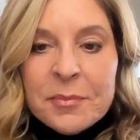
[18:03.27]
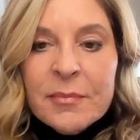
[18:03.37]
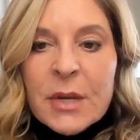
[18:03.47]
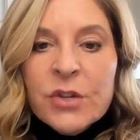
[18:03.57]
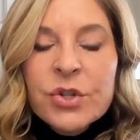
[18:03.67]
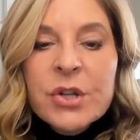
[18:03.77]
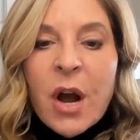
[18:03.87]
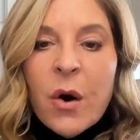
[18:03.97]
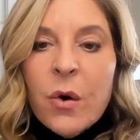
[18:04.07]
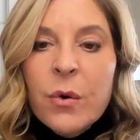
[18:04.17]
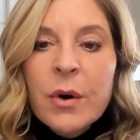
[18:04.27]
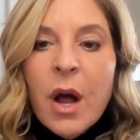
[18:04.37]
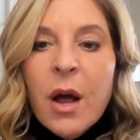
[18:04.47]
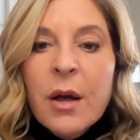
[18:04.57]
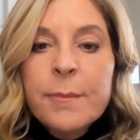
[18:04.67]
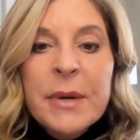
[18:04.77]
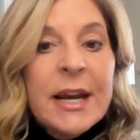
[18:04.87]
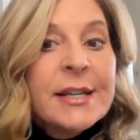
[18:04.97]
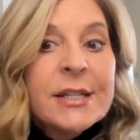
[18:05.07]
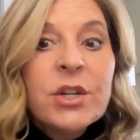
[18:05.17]
So
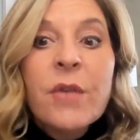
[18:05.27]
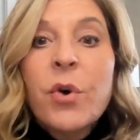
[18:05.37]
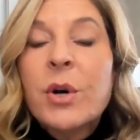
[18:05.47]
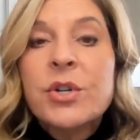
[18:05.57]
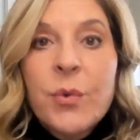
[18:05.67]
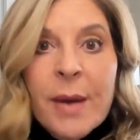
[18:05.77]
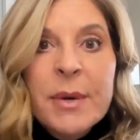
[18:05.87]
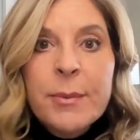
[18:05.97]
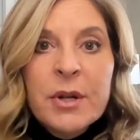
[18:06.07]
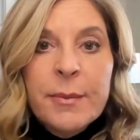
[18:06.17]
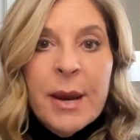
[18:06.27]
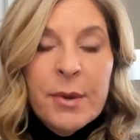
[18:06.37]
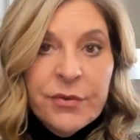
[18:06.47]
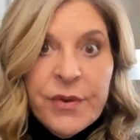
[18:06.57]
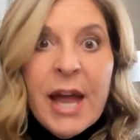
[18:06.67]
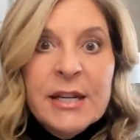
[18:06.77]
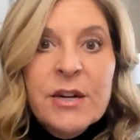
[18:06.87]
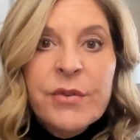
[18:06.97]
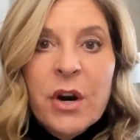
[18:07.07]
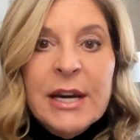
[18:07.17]
because of course you want people to be able to find it
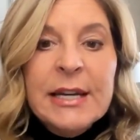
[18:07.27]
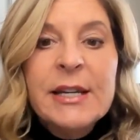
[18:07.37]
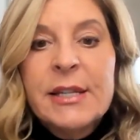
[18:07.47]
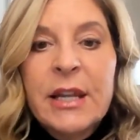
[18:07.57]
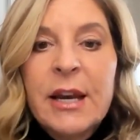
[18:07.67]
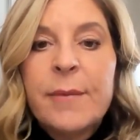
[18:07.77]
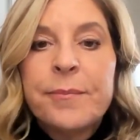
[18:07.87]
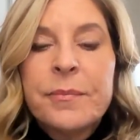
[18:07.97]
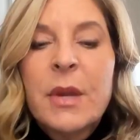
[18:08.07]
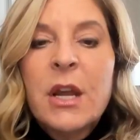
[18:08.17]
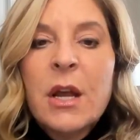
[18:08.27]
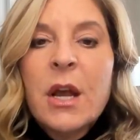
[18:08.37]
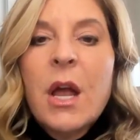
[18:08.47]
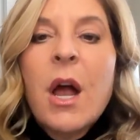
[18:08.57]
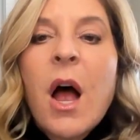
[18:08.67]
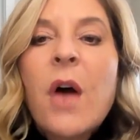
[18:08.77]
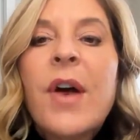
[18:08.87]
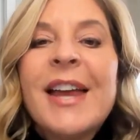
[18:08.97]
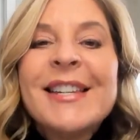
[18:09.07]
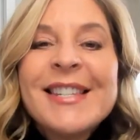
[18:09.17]
very easily. All
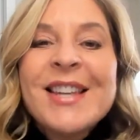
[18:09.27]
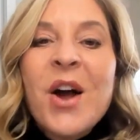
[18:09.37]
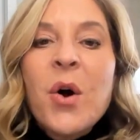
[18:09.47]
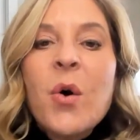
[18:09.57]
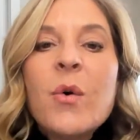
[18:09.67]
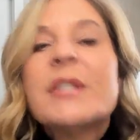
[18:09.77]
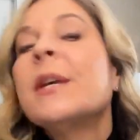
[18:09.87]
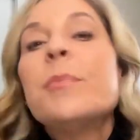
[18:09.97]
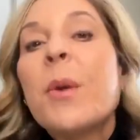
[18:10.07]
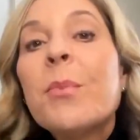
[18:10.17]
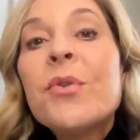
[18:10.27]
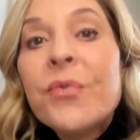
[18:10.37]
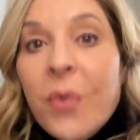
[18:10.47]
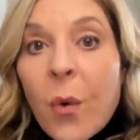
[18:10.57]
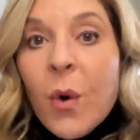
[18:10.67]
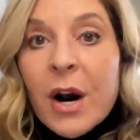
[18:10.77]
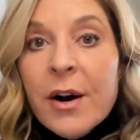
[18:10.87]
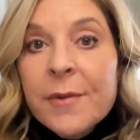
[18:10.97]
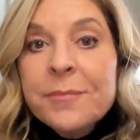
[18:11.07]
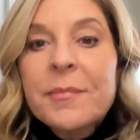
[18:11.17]
right, so tip number
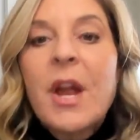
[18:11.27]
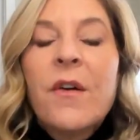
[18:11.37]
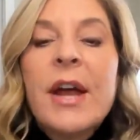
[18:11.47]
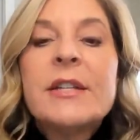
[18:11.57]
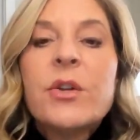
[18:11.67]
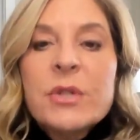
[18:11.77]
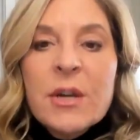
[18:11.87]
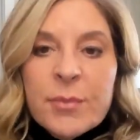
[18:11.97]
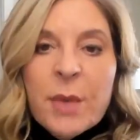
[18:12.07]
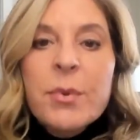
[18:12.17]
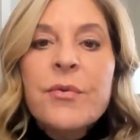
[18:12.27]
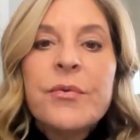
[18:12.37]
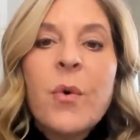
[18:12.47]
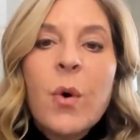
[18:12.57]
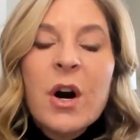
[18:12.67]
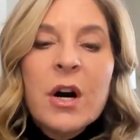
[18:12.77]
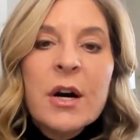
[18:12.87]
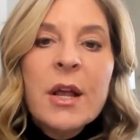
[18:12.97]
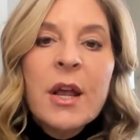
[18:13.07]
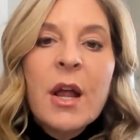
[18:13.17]
4. All right, so tip number
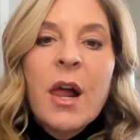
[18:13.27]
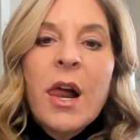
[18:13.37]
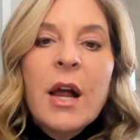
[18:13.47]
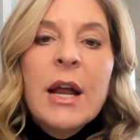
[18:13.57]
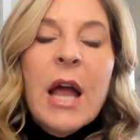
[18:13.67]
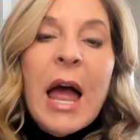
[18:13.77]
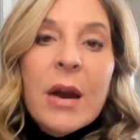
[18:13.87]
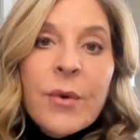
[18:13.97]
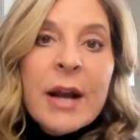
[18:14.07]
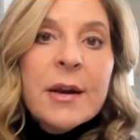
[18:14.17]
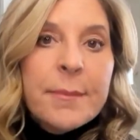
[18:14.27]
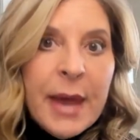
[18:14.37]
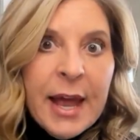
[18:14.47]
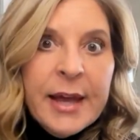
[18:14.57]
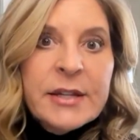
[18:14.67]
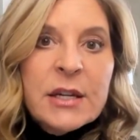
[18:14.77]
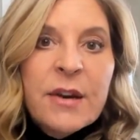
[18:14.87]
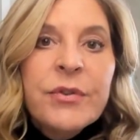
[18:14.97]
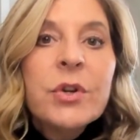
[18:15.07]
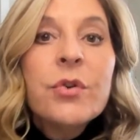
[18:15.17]
4, I recommend
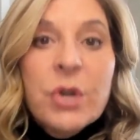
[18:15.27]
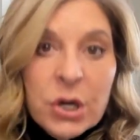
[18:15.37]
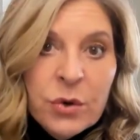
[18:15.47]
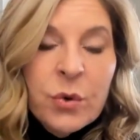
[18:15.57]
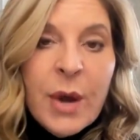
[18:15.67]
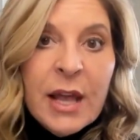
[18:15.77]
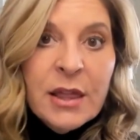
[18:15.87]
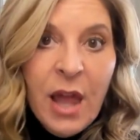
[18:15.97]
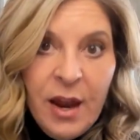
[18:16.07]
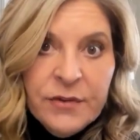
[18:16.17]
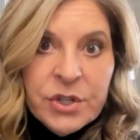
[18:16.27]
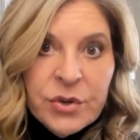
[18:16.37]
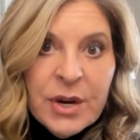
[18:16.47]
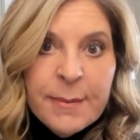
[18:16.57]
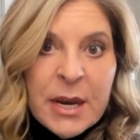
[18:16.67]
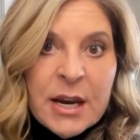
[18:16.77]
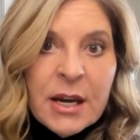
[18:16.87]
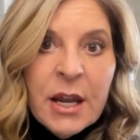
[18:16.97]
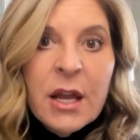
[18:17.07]
if you're new at live streaming,